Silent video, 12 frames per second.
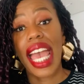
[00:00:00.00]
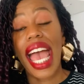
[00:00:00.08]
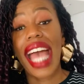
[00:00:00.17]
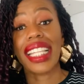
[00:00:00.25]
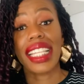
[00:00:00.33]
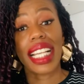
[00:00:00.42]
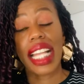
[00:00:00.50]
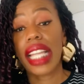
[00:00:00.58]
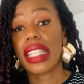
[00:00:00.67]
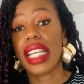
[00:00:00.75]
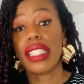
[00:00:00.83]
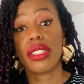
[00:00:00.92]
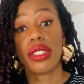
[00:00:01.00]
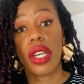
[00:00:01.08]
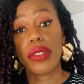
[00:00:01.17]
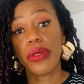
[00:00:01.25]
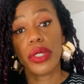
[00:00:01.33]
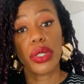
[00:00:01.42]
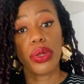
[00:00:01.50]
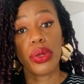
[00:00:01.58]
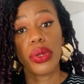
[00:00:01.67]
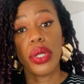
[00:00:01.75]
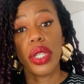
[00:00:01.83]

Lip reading: And the client that is not for you